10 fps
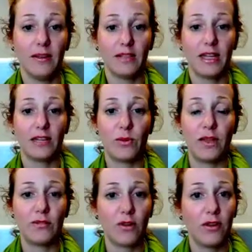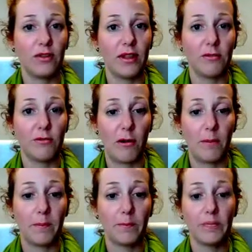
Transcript: So that's where they've got that from.